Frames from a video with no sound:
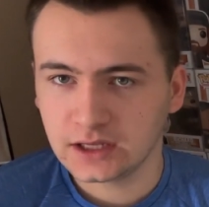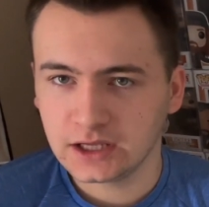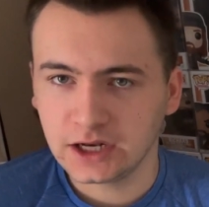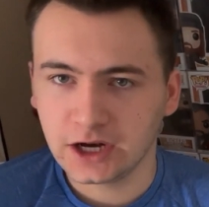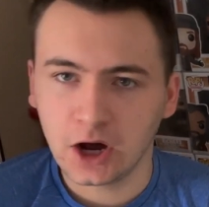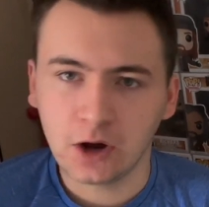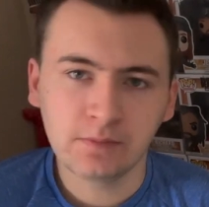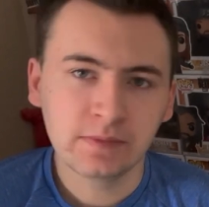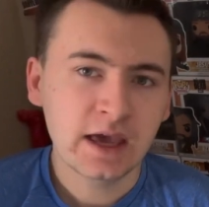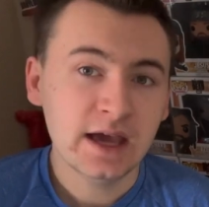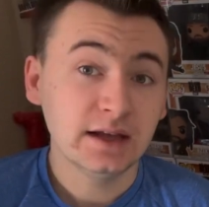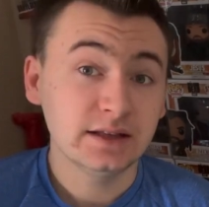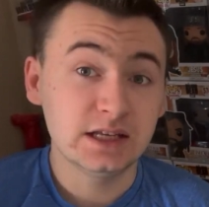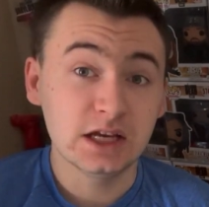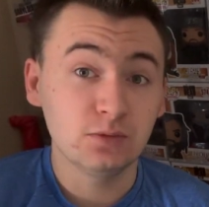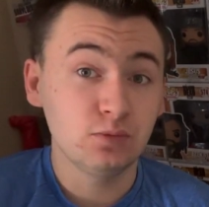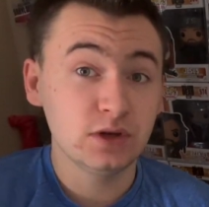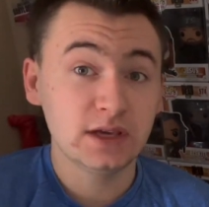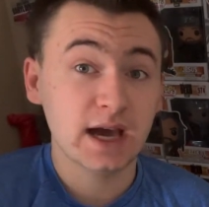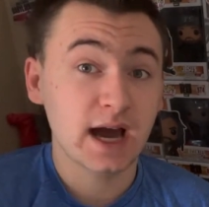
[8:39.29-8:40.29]
You know,
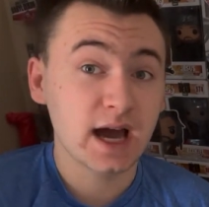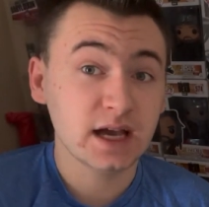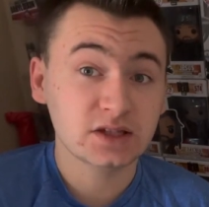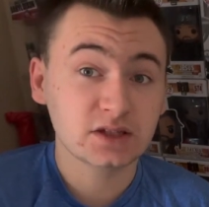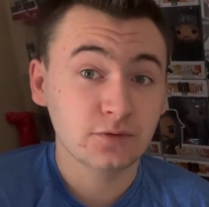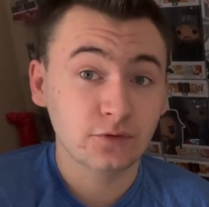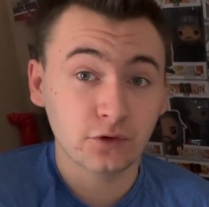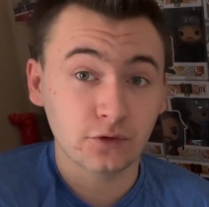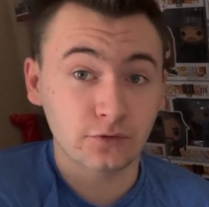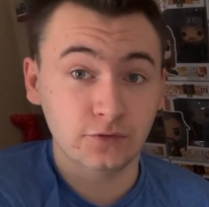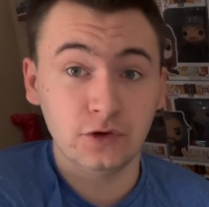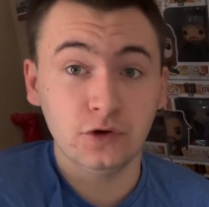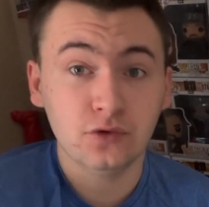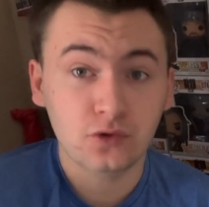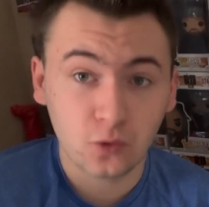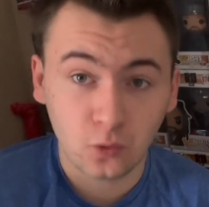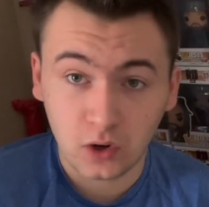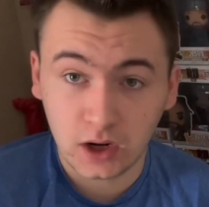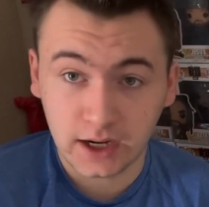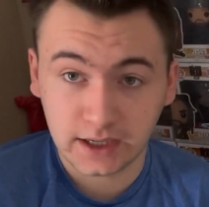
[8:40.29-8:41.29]
did we ask for Fear
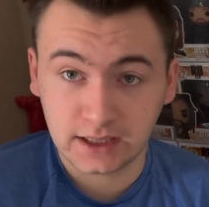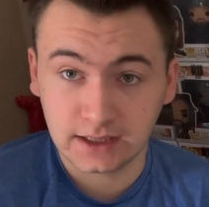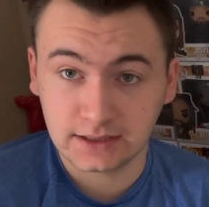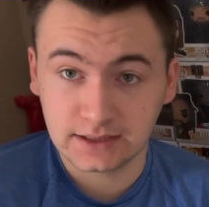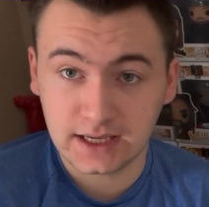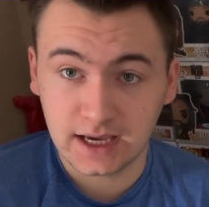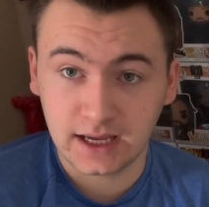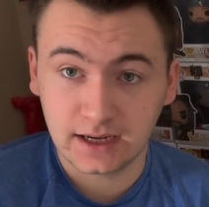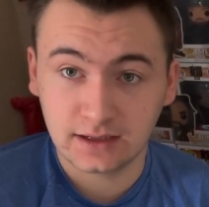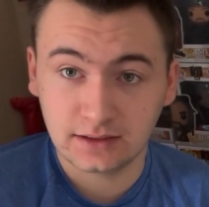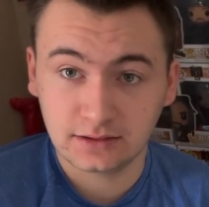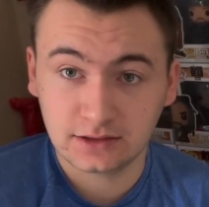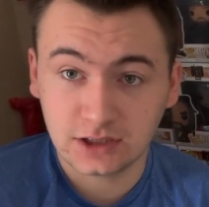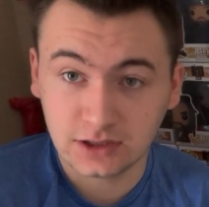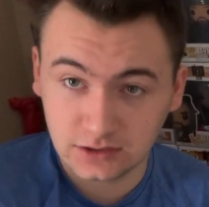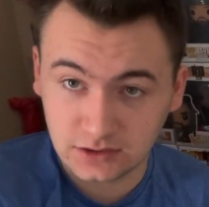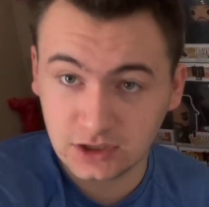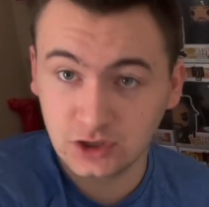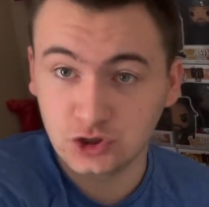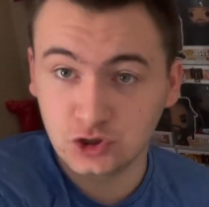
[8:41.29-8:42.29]
the Walking Dead
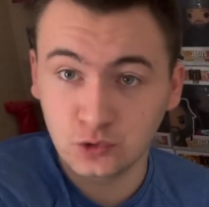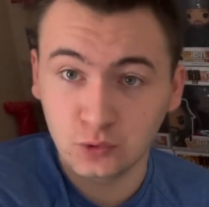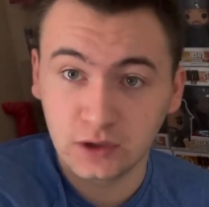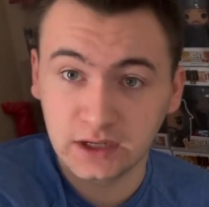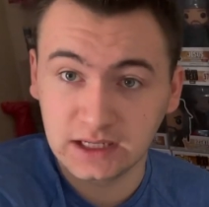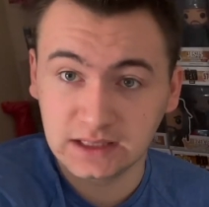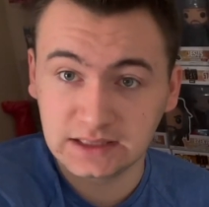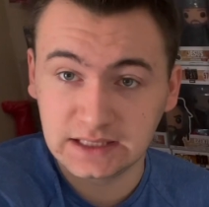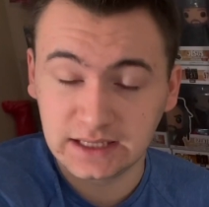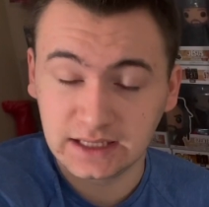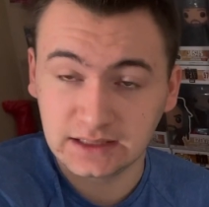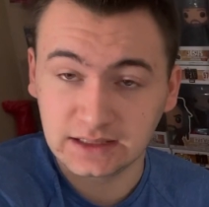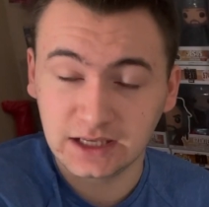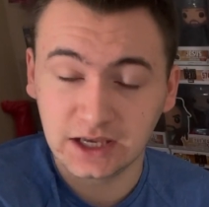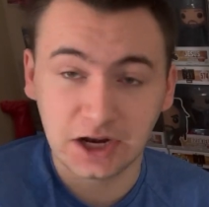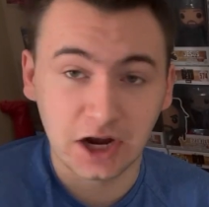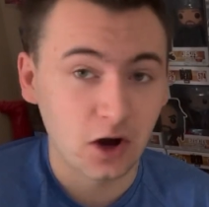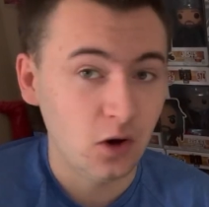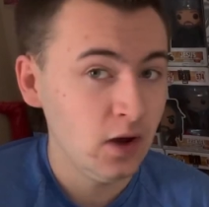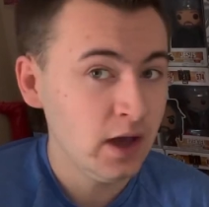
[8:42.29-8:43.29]
to do what it did? You
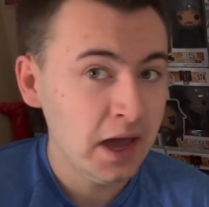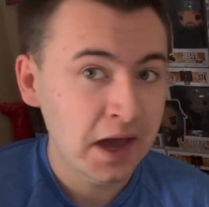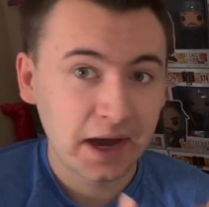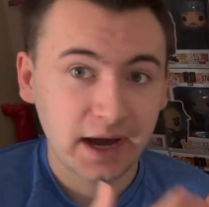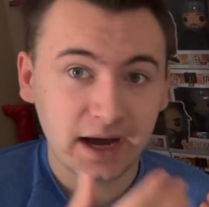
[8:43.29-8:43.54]
know,